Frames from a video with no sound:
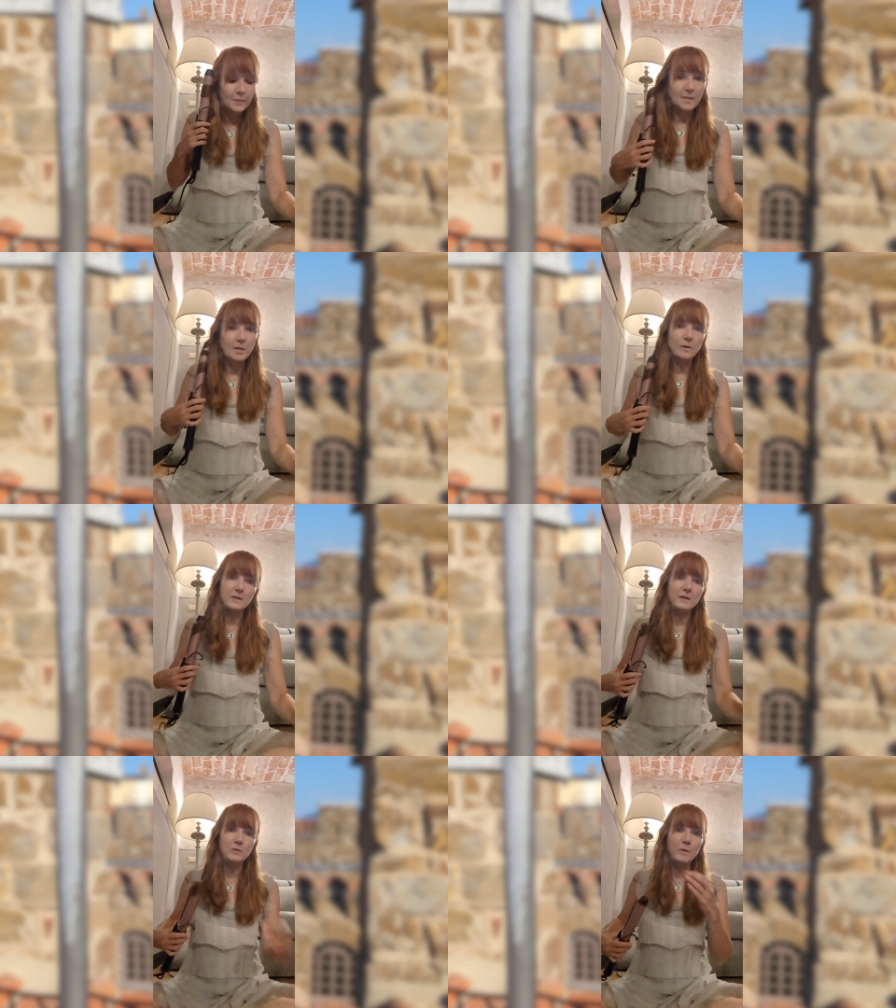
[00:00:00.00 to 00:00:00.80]
Anyways,
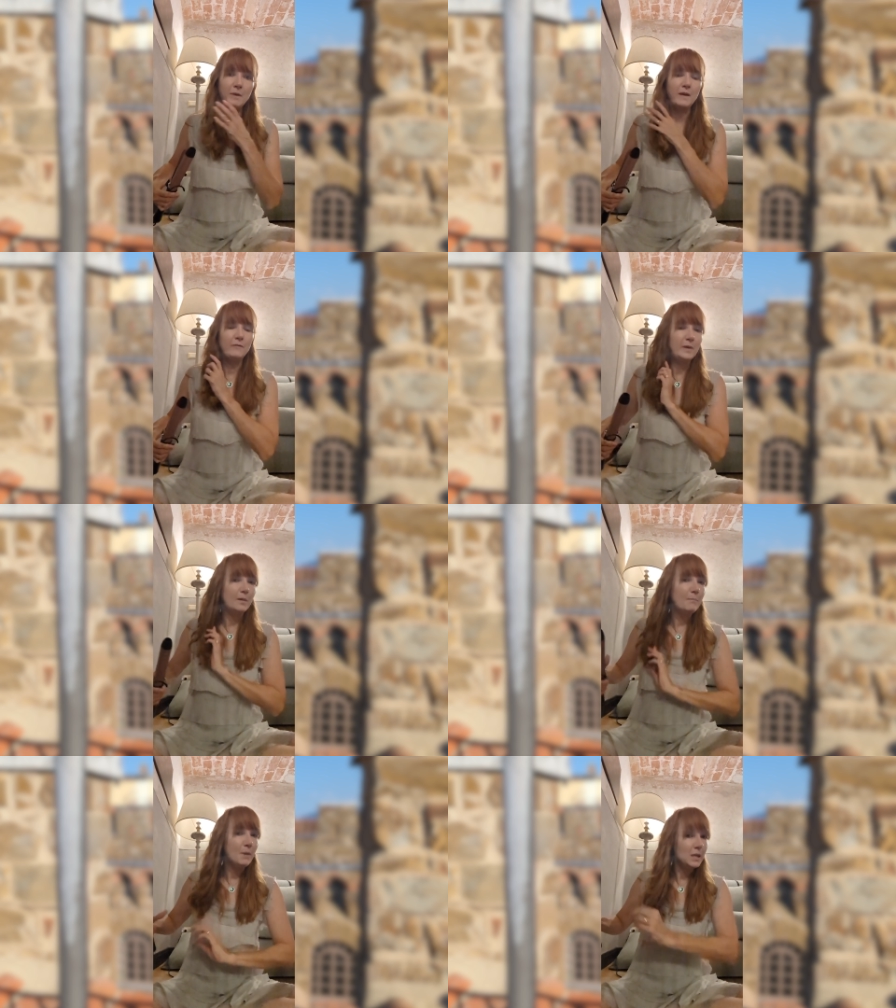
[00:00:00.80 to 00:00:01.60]
these women have
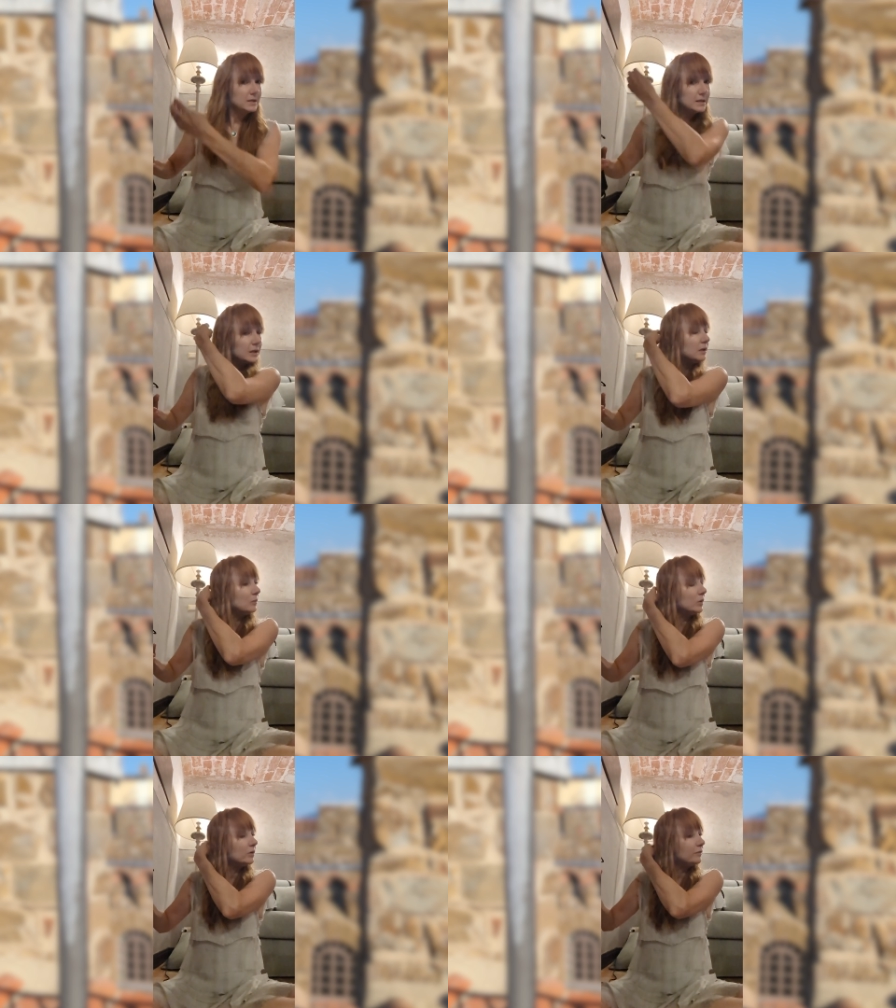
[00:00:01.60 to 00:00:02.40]
been amazing and
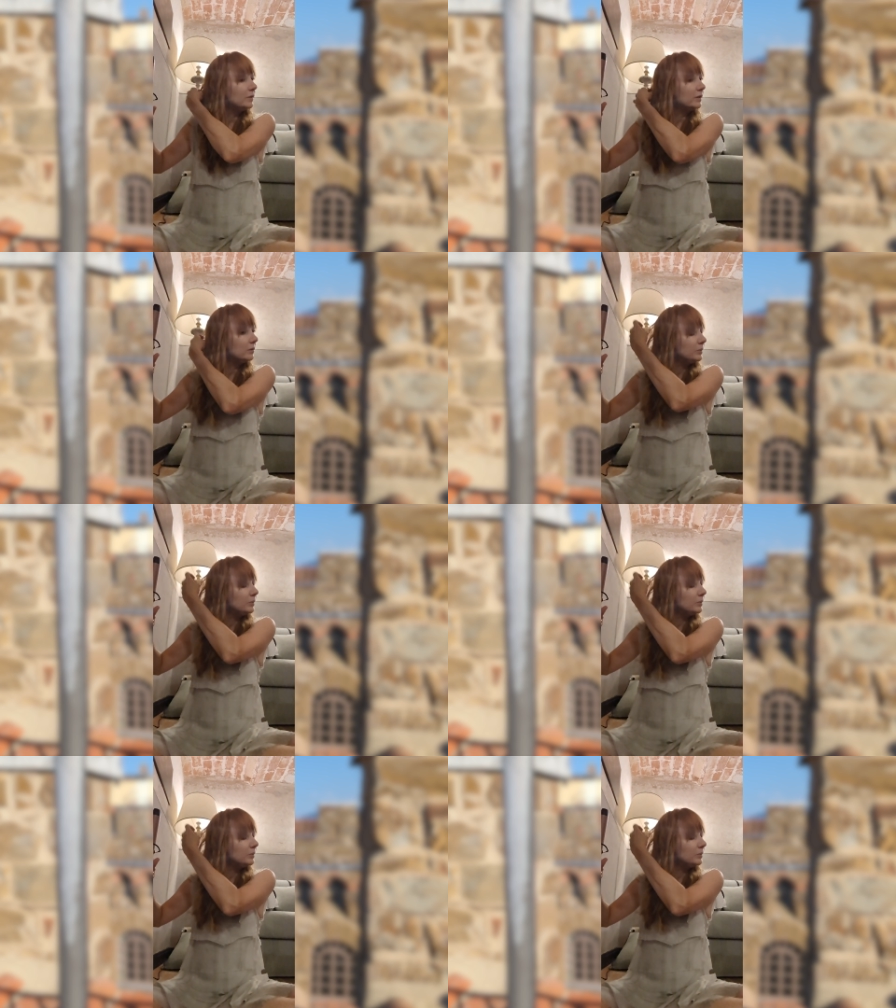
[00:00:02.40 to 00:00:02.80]
wonderful. It'll